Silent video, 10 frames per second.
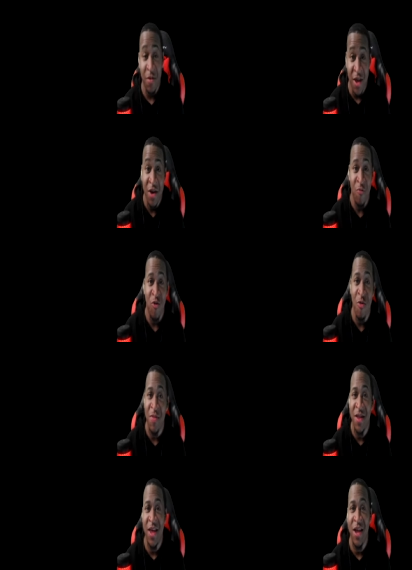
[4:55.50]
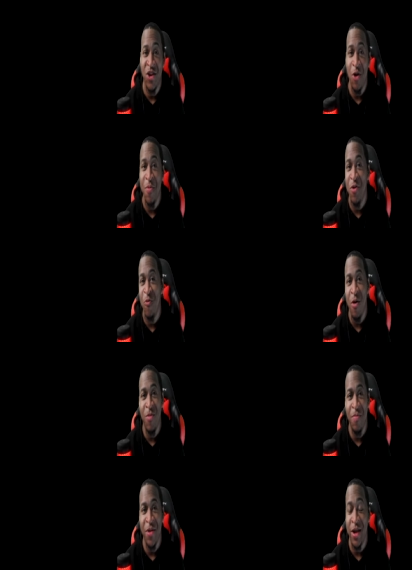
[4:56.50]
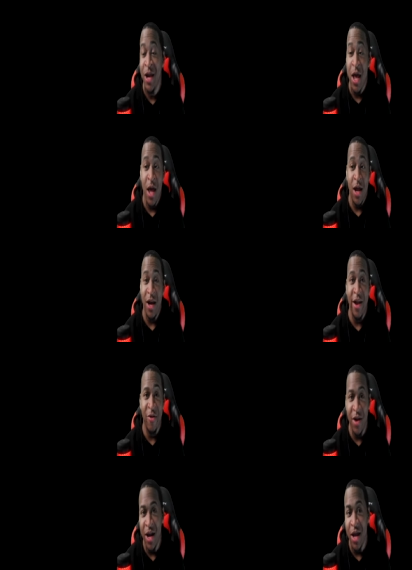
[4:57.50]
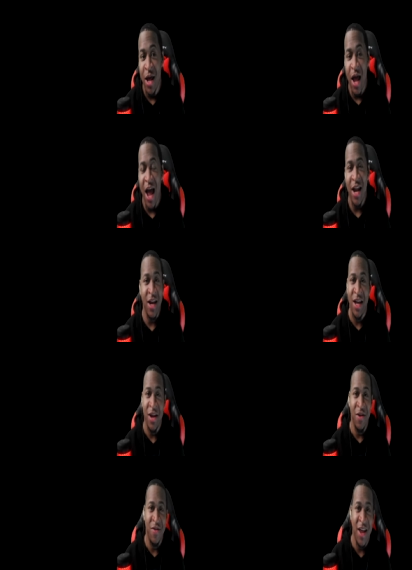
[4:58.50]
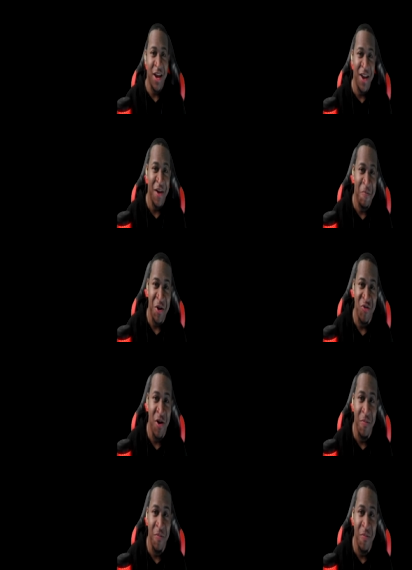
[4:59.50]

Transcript: in the room that they told me to warm up in. Literally, I didn't get it. They didn't give me a drum